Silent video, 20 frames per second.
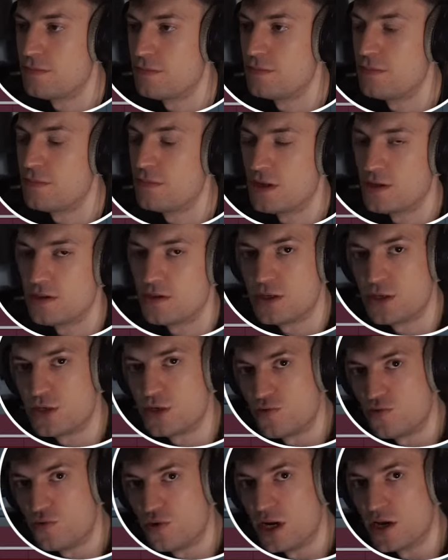Now this is
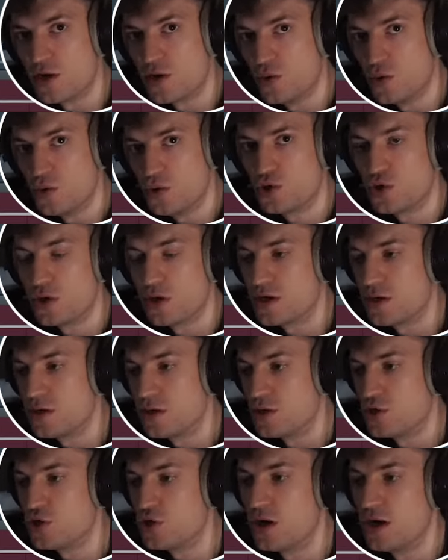a really cool trick to
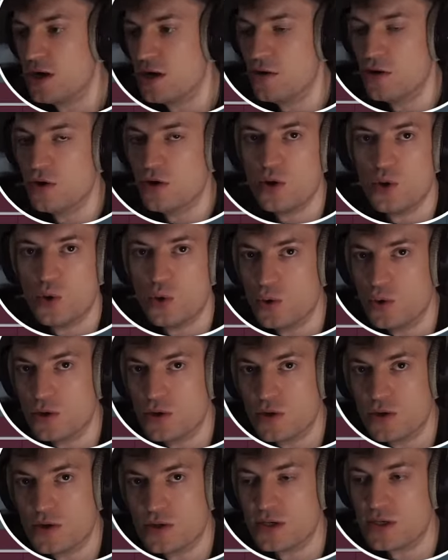try on all
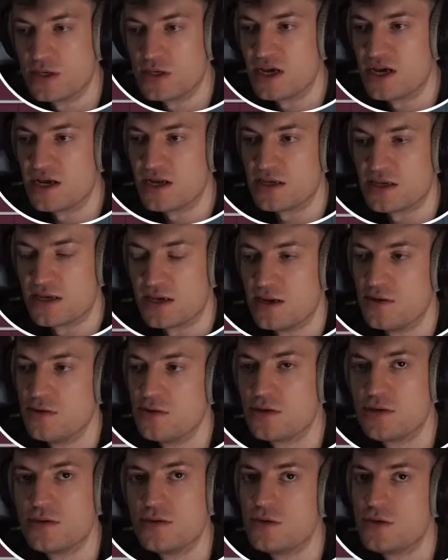your sustain
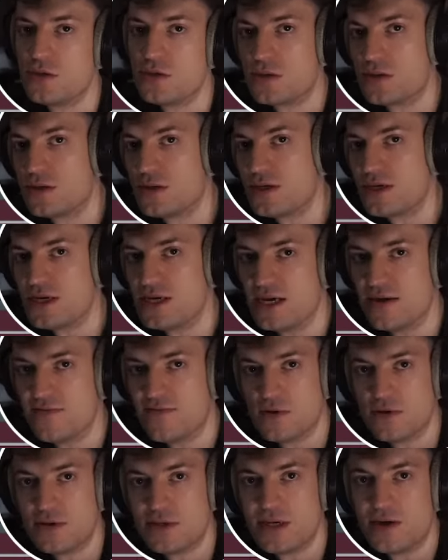sounds, just to see if
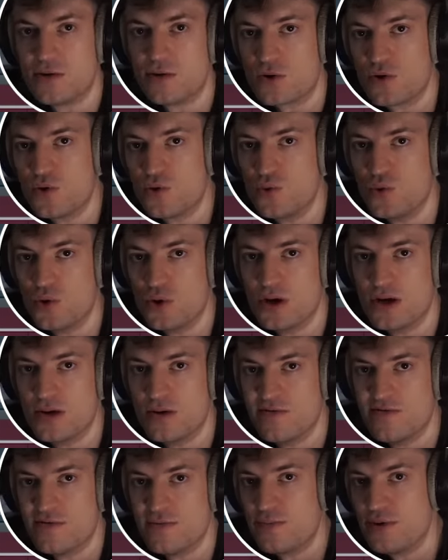it would sound cooler
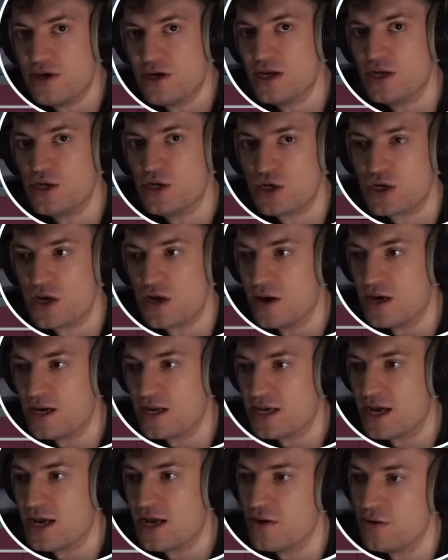with a pitch going
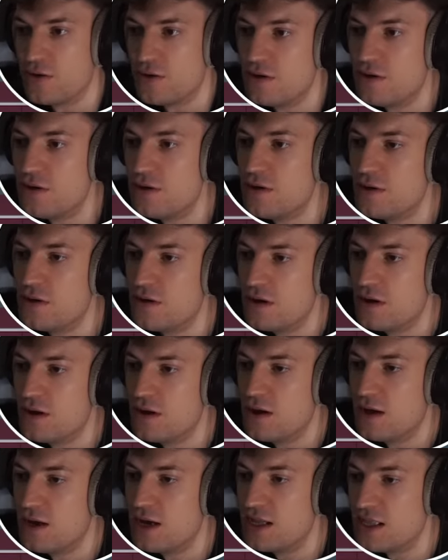down.
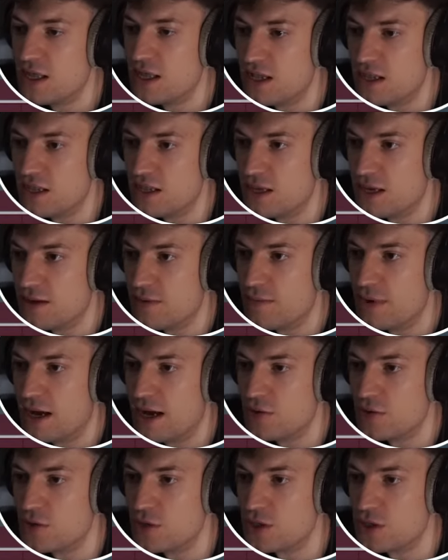And then the
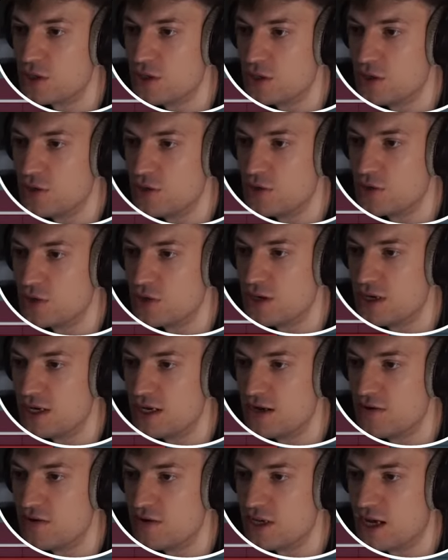amount you use on
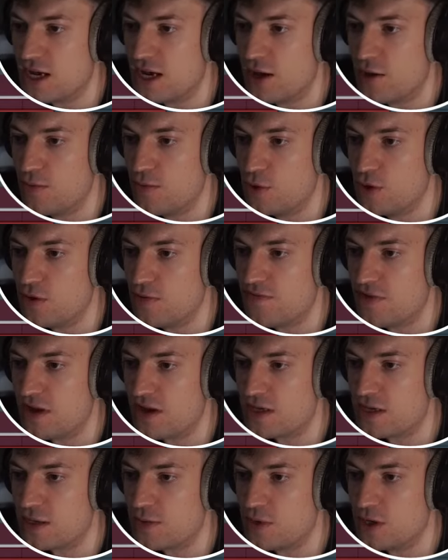here is how much
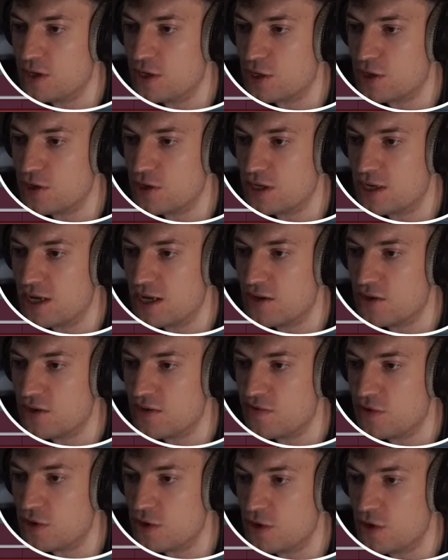fast the pitch goes down. So
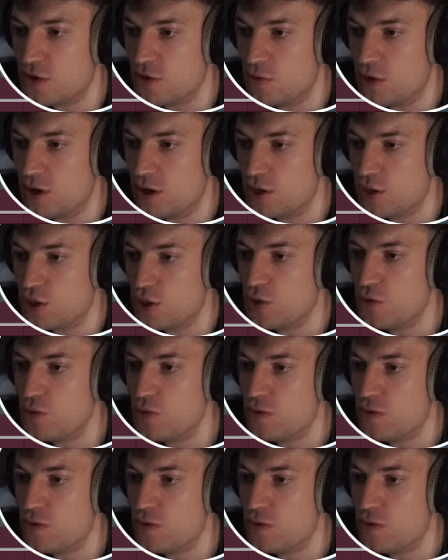if it's only on like 2,